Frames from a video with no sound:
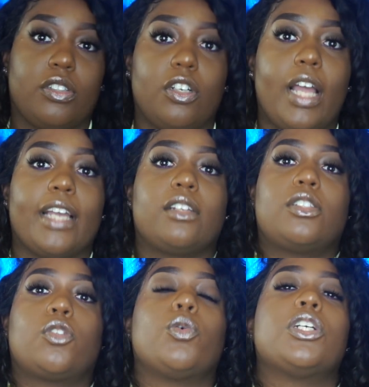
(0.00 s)
They're like
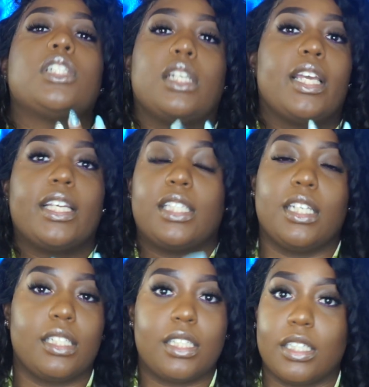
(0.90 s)
squished and kissing.
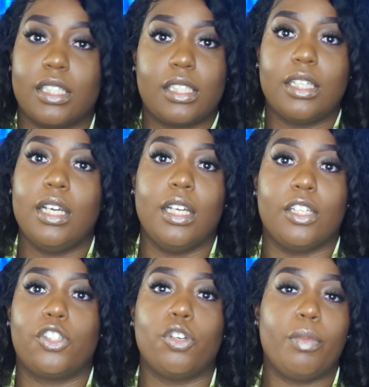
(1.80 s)
It's just,
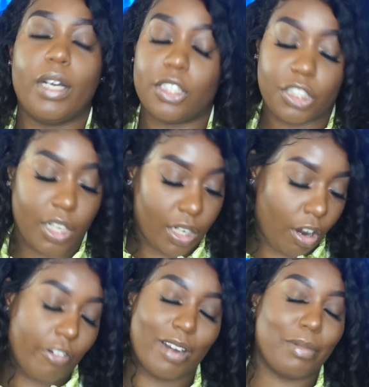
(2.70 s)
it's too much, and it
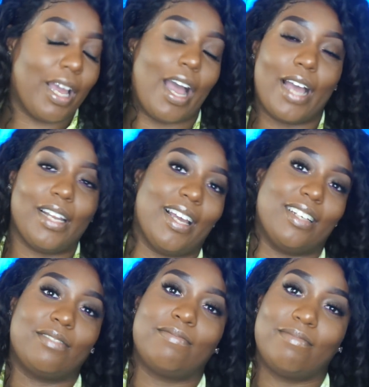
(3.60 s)
already be hot. Like,
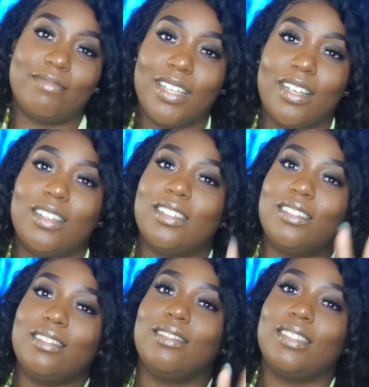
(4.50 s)

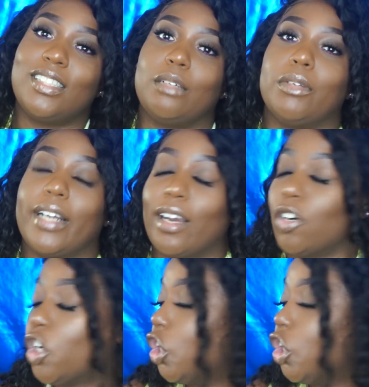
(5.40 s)
simmer down.